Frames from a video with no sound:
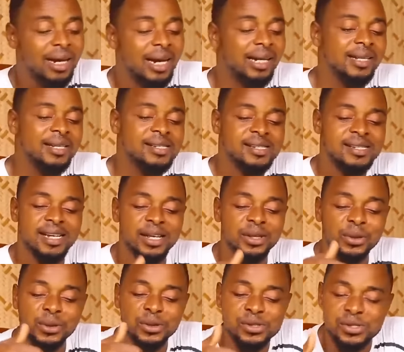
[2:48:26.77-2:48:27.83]
I didn't say
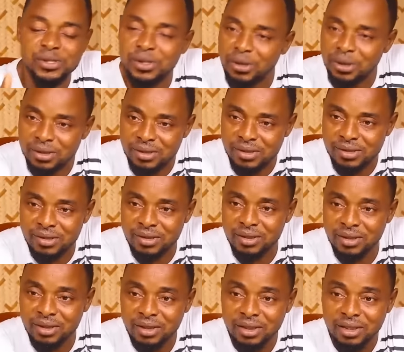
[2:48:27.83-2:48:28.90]
no
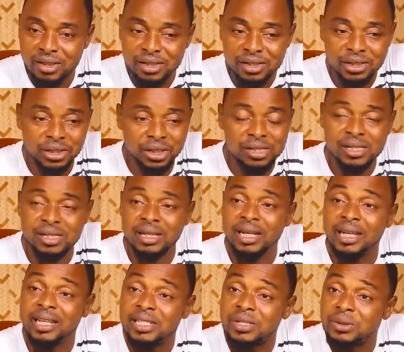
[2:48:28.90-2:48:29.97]
salt. Just
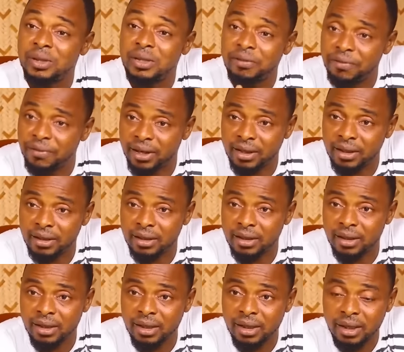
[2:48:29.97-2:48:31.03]
a little different.
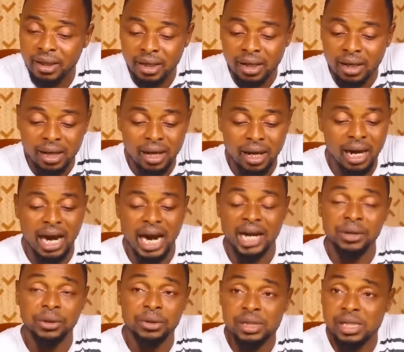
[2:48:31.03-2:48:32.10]

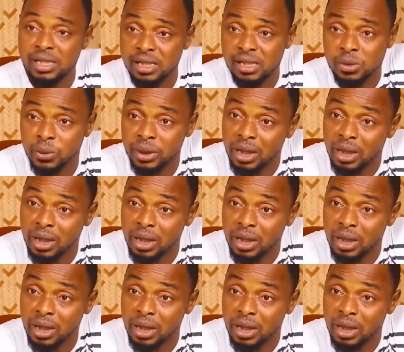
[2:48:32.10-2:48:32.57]
I noticed it